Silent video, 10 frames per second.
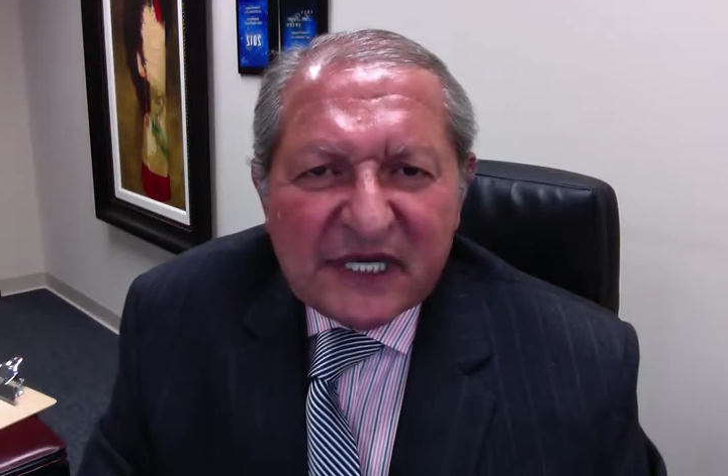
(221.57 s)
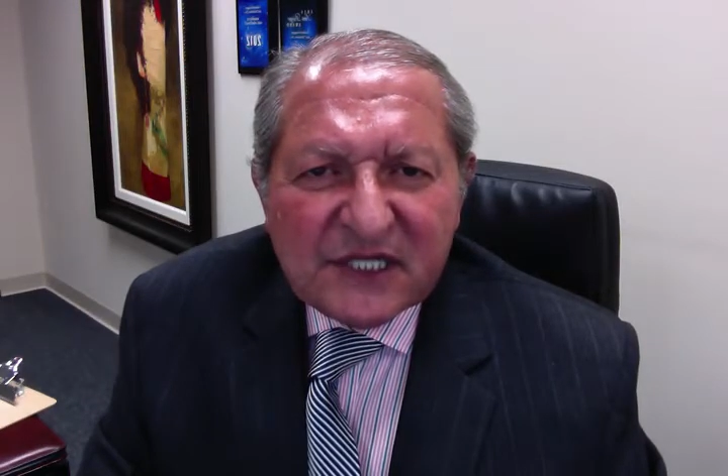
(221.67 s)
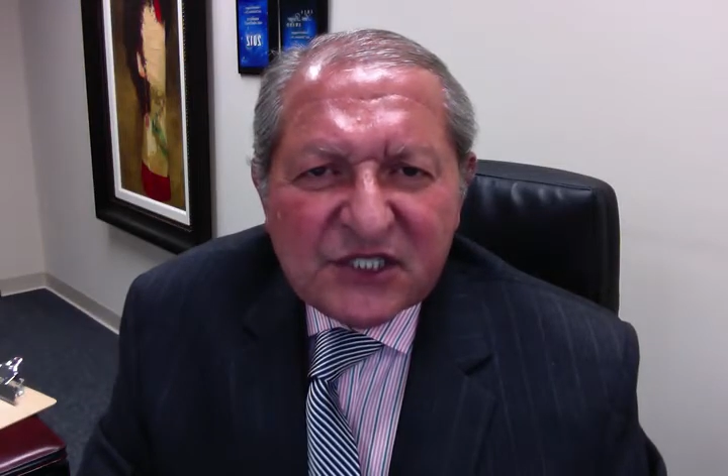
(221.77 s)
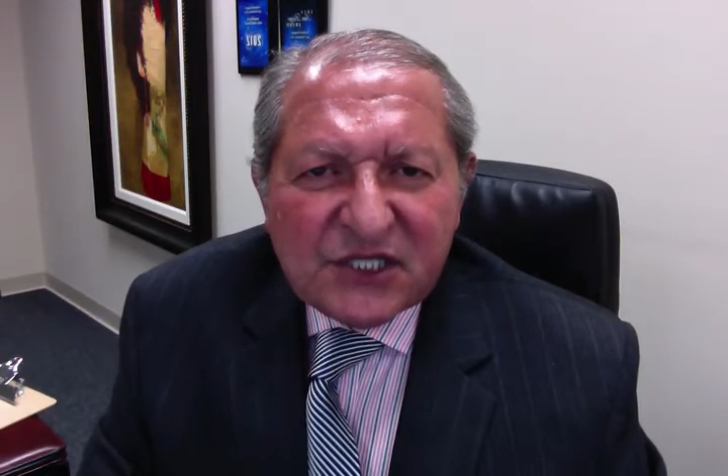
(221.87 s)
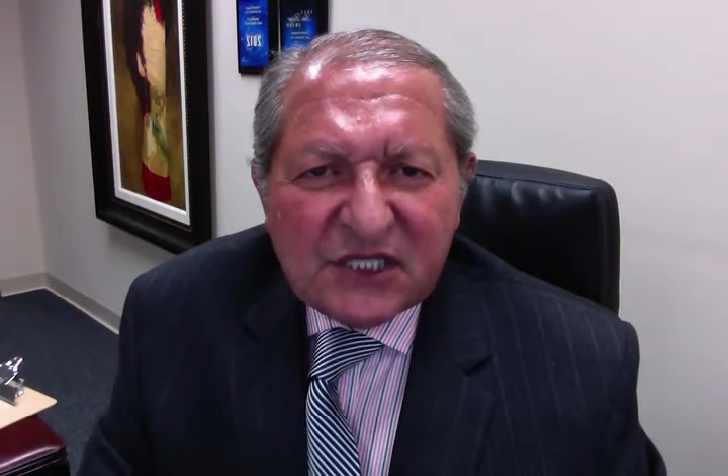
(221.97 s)

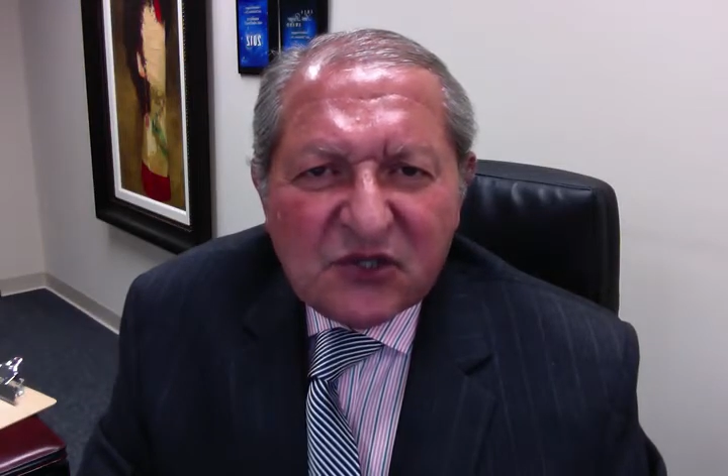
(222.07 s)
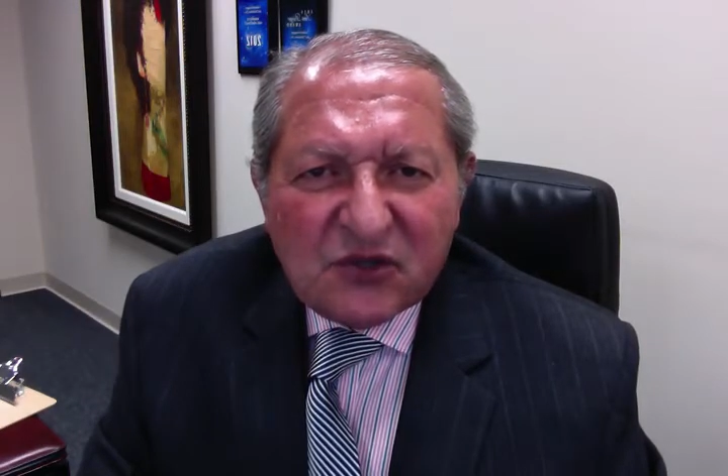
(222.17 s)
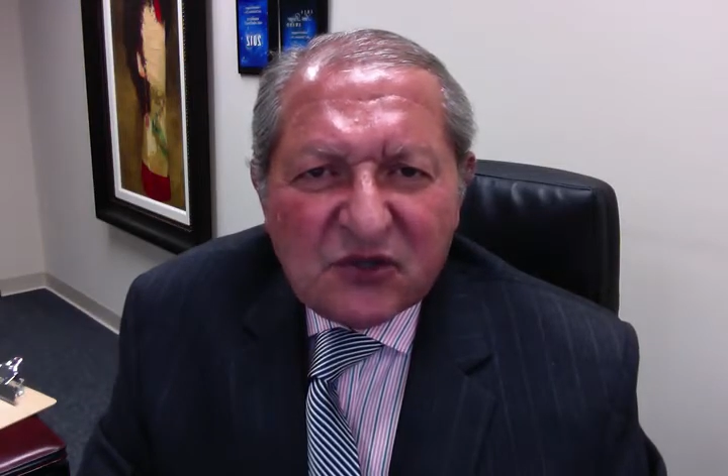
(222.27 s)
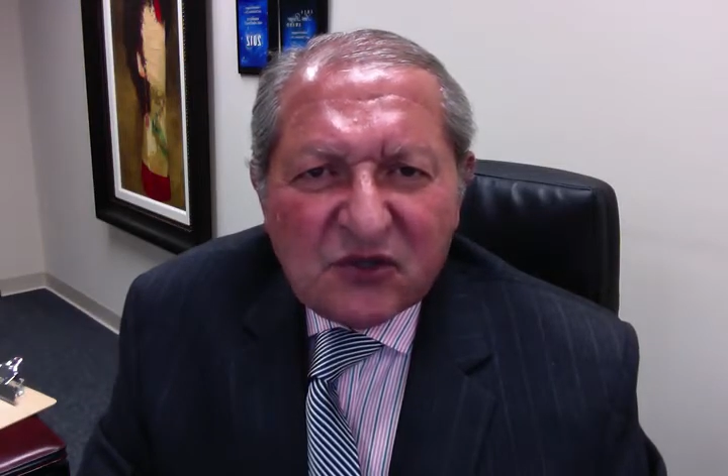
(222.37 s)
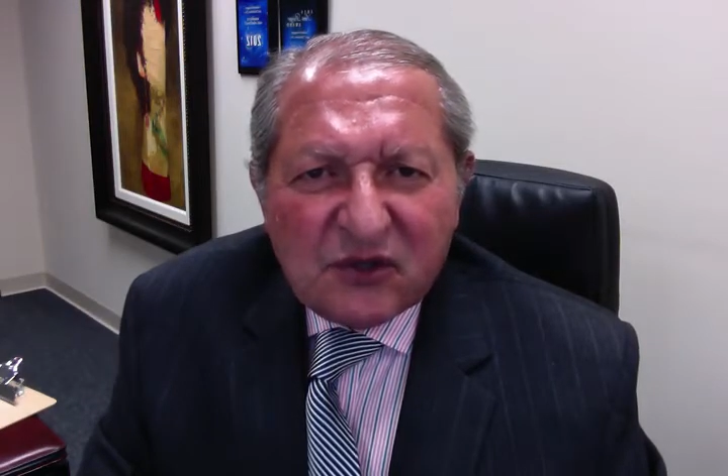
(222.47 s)
and she
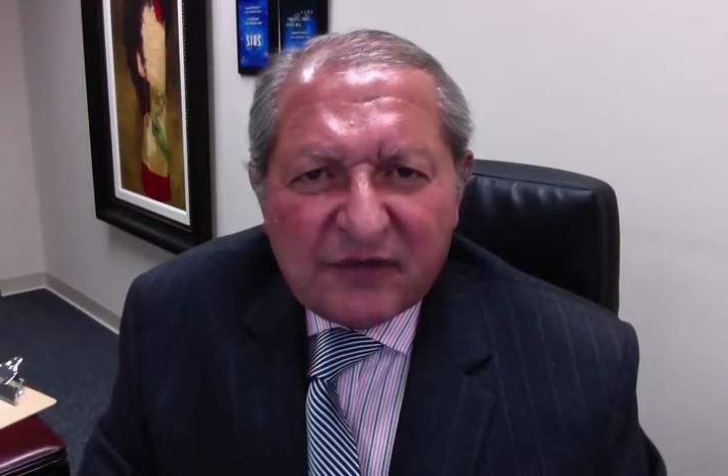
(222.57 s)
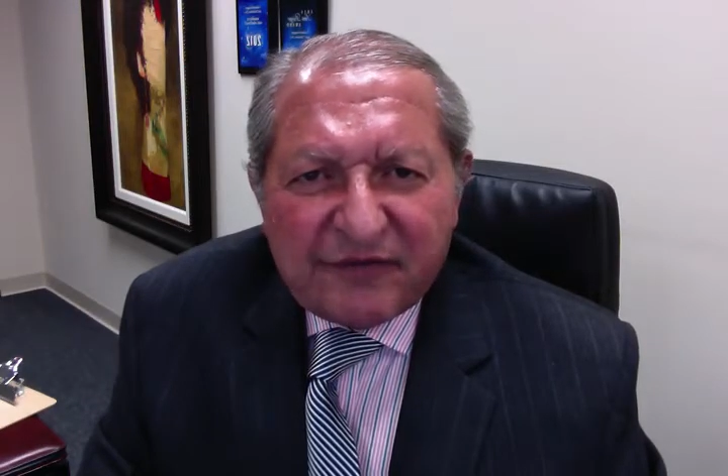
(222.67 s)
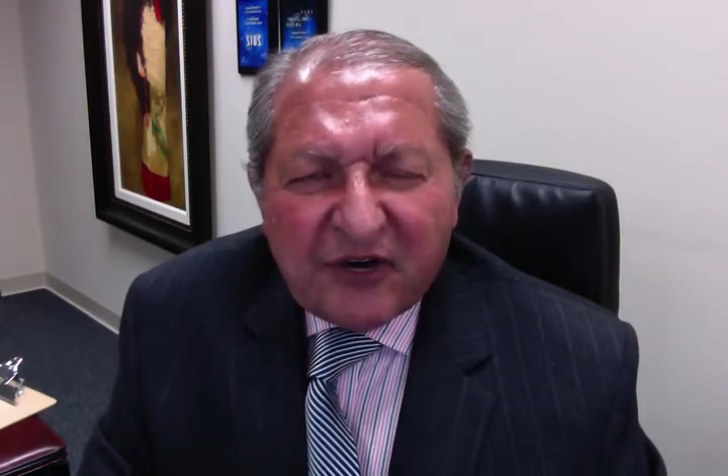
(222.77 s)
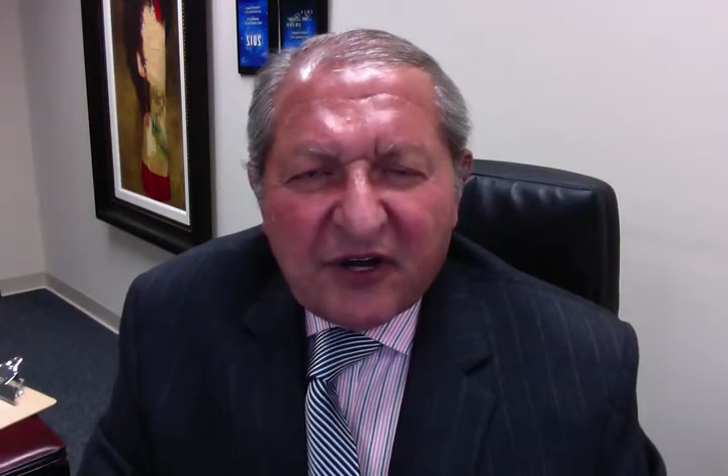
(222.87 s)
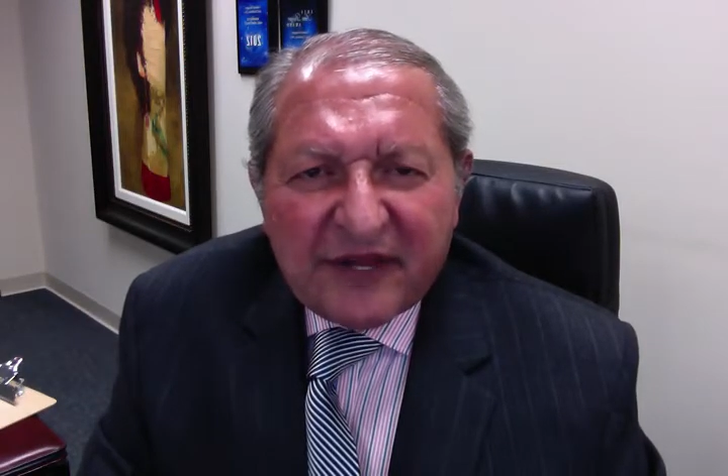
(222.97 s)
or the
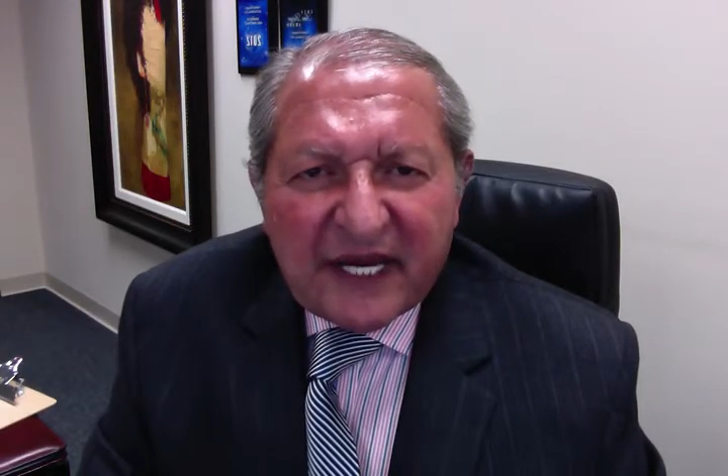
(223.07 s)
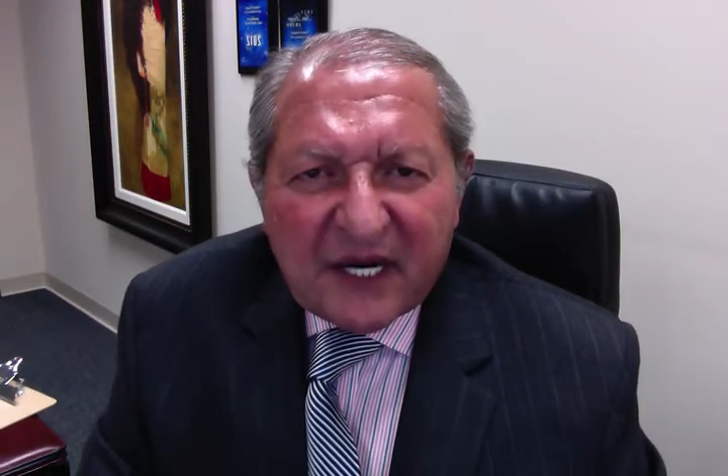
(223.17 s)
father